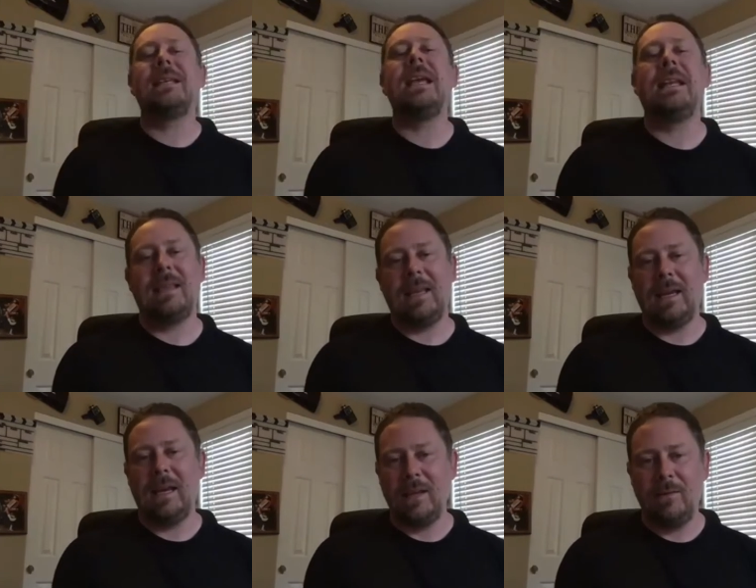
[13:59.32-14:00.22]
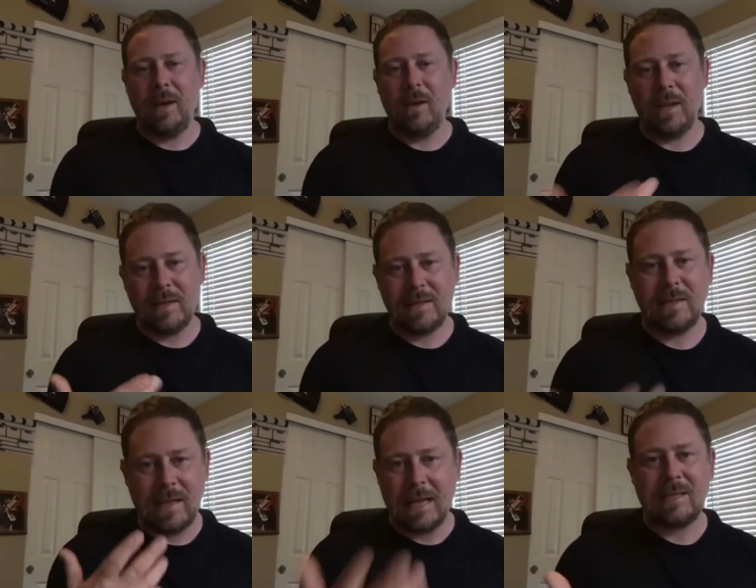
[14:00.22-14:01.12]
anything in the video
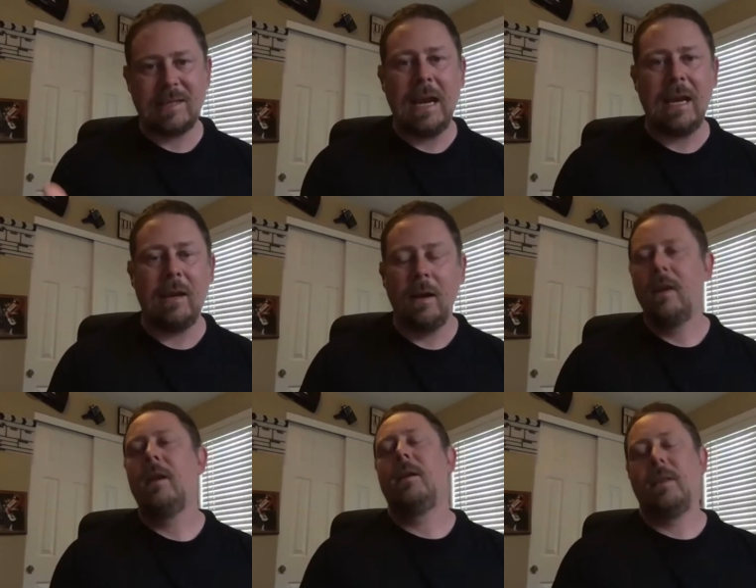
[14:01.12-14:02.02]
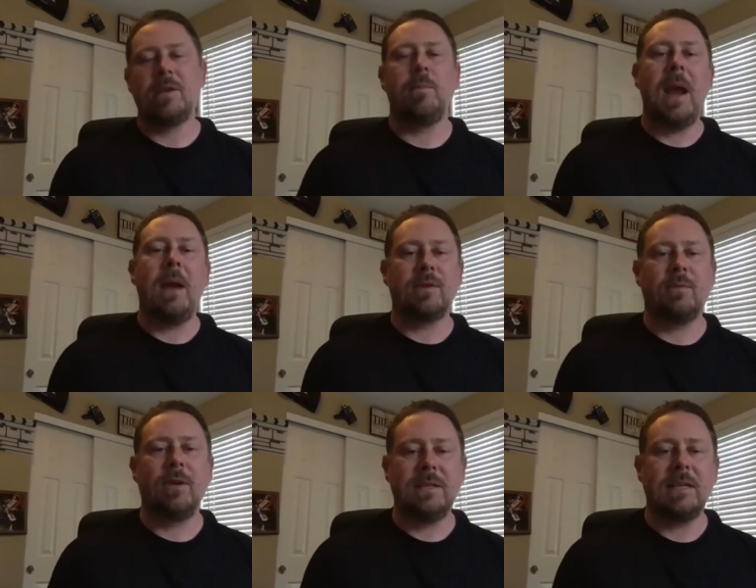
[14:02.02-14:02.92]
that stated this man was
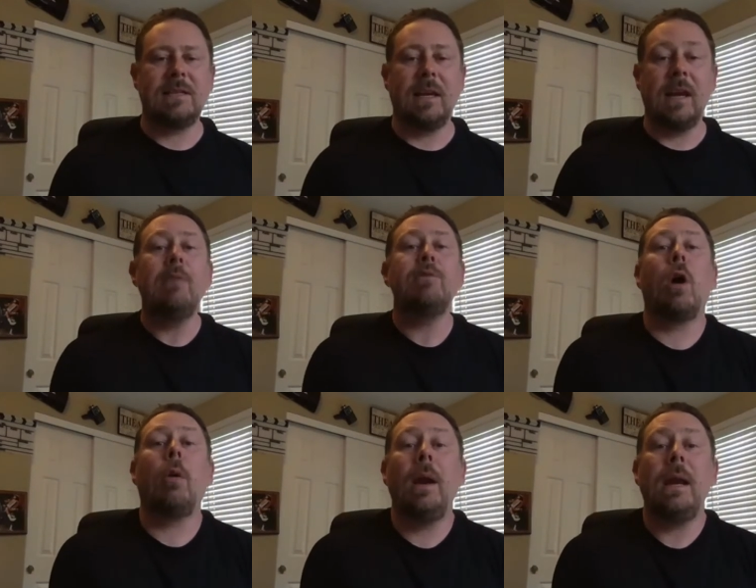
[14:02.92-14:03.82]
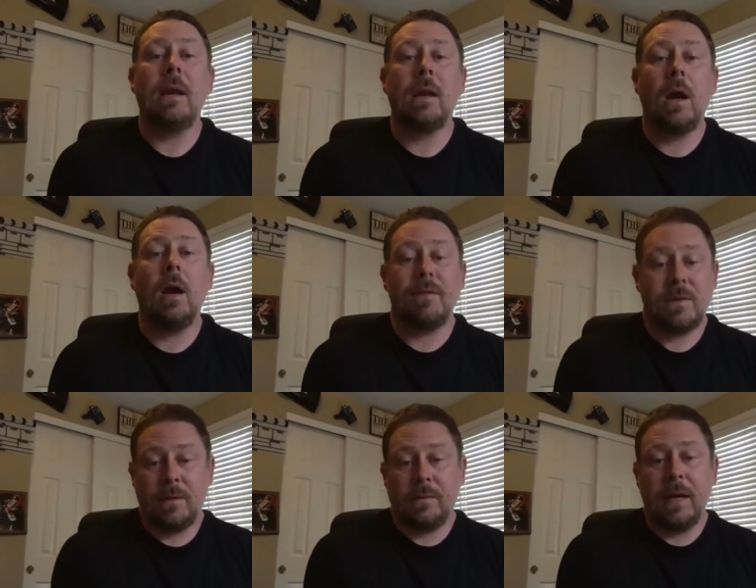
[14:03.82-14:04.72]
resisting. He was already in cuffs at